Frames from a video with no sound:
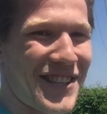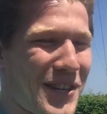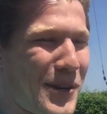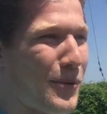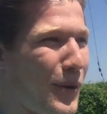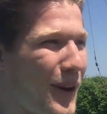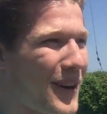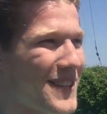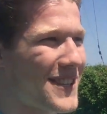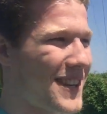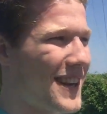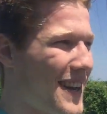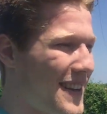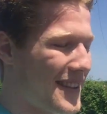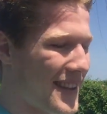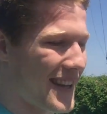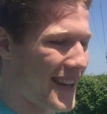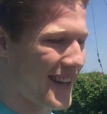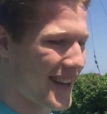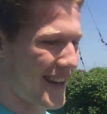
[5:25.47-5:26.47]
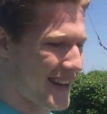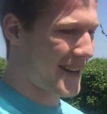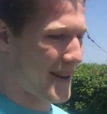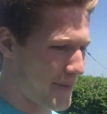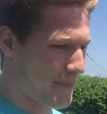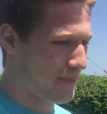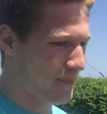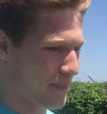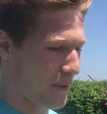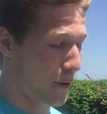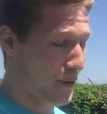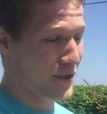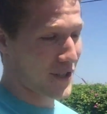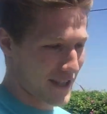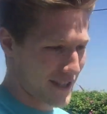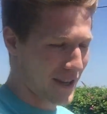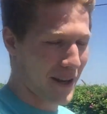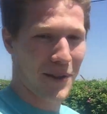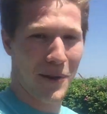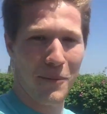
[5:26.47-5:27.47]
works on
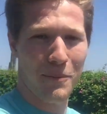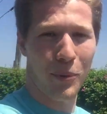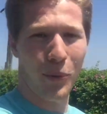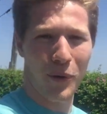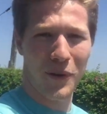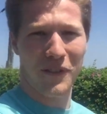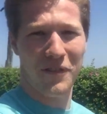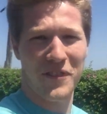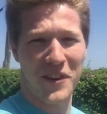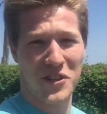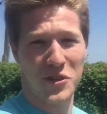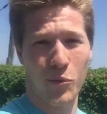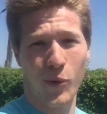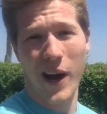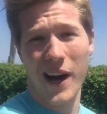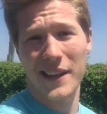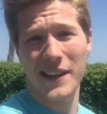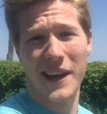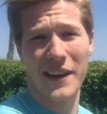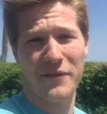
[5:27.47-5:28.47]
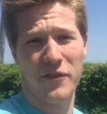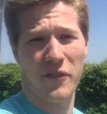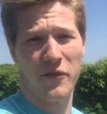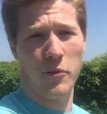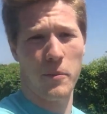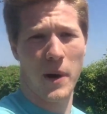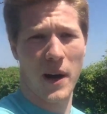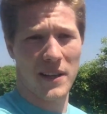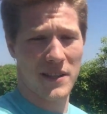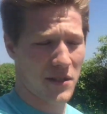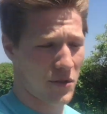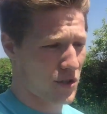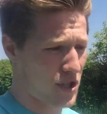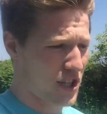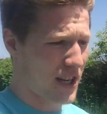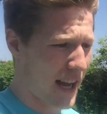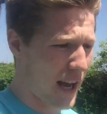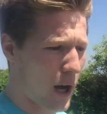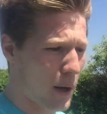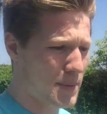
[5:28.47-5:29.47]
she's on the Board of Fish and Wildlife for Vermont, so
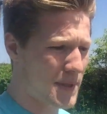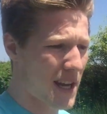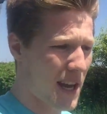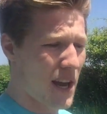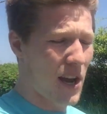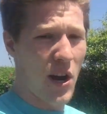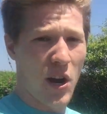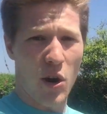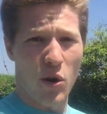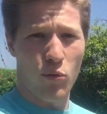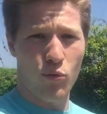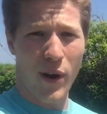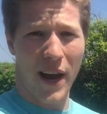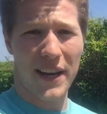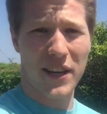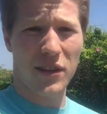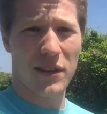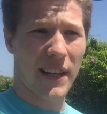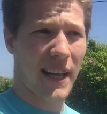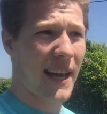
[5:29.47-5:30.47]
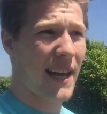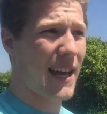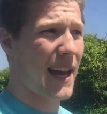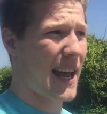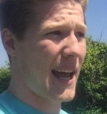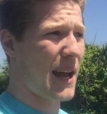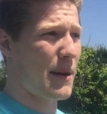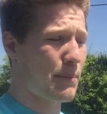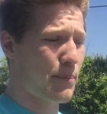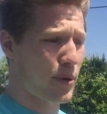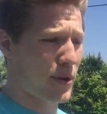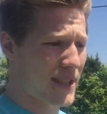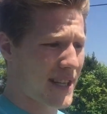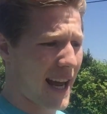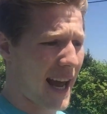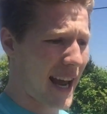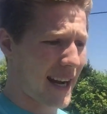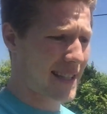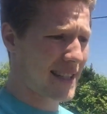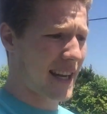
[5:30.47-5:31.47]
she helps regulate and
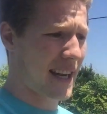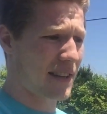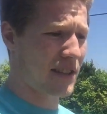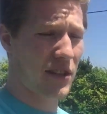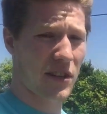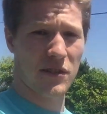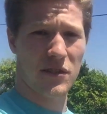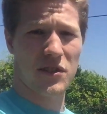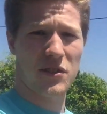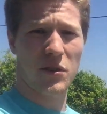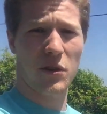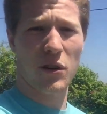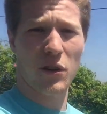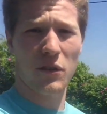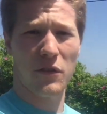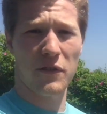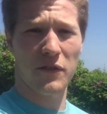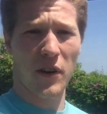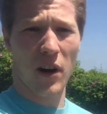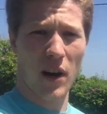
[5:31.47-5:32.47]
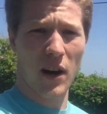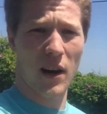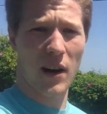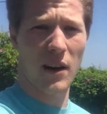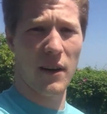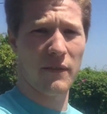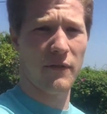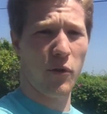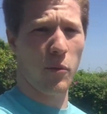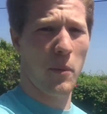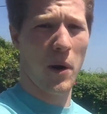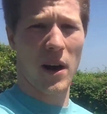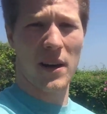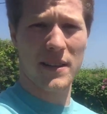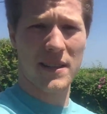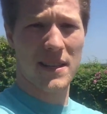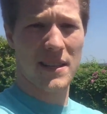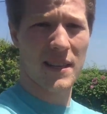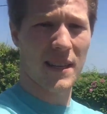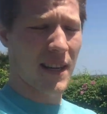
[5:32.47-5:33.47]
protect and conserve
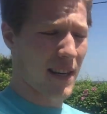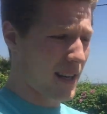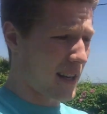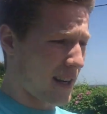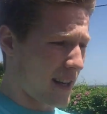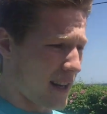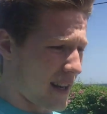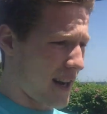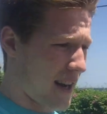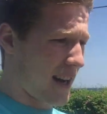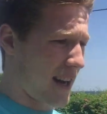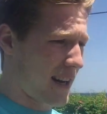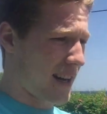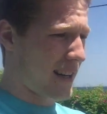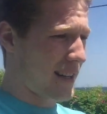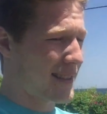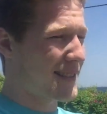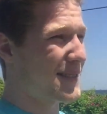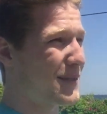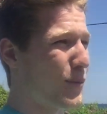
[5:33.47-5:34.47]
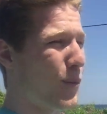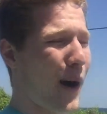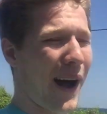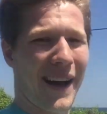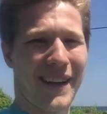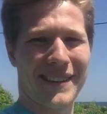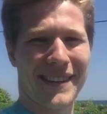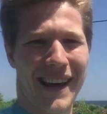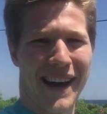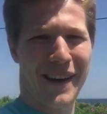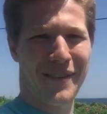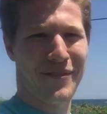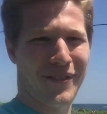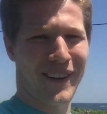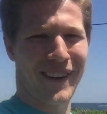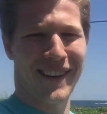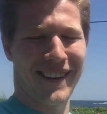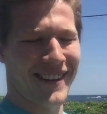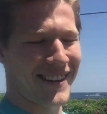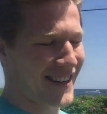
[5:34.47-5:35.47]
Vermont's wildlife,
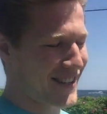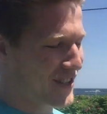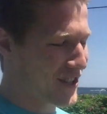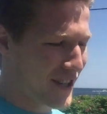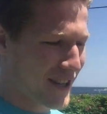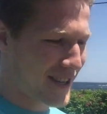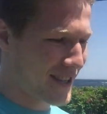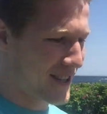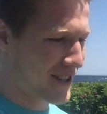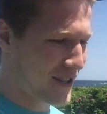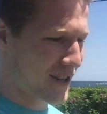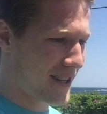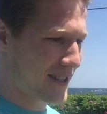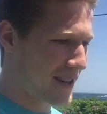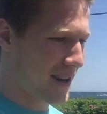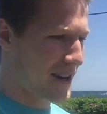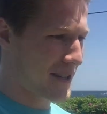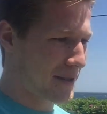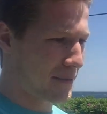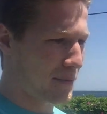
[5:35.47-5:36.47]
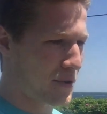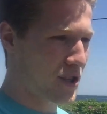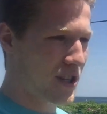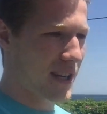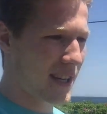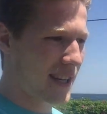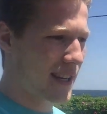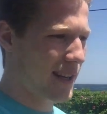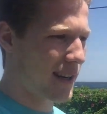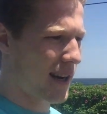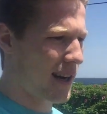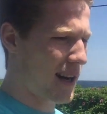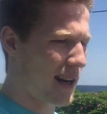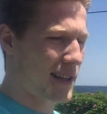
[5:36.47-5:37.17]
and she's awesome. She